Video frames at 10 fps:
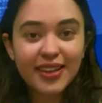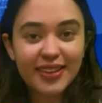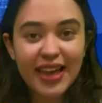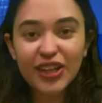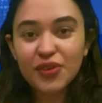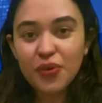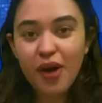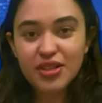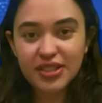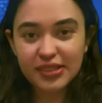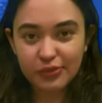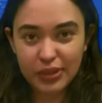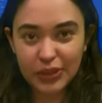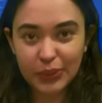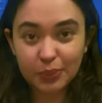Thank you for watching the
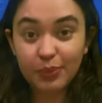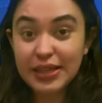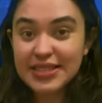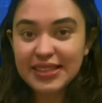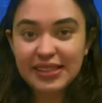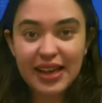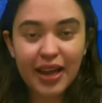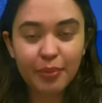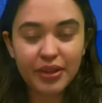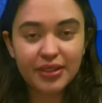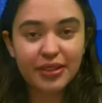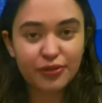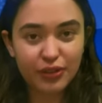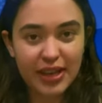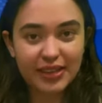video. Please hit the like button if
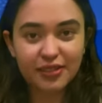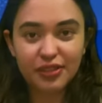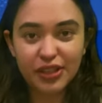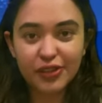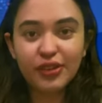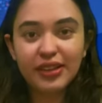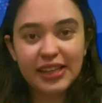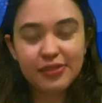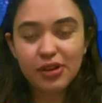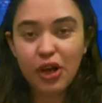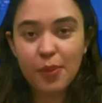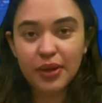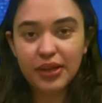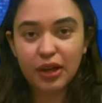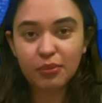you like the video, leave a
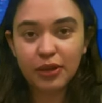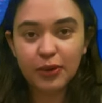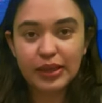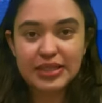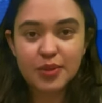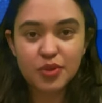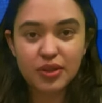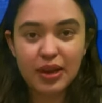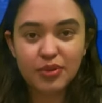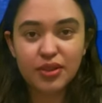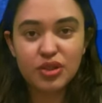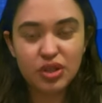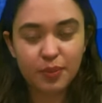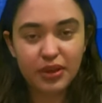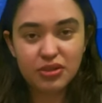comment down below and subscribe to the
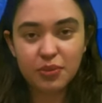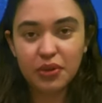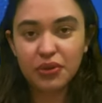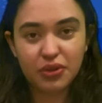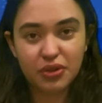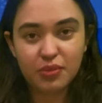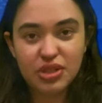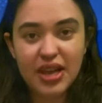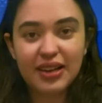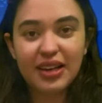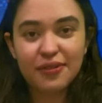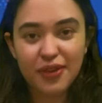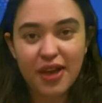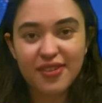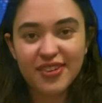Shipping Tribune YouTube channel if you
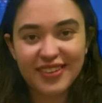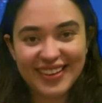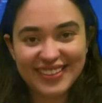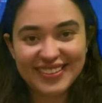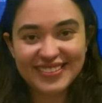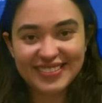haven't already.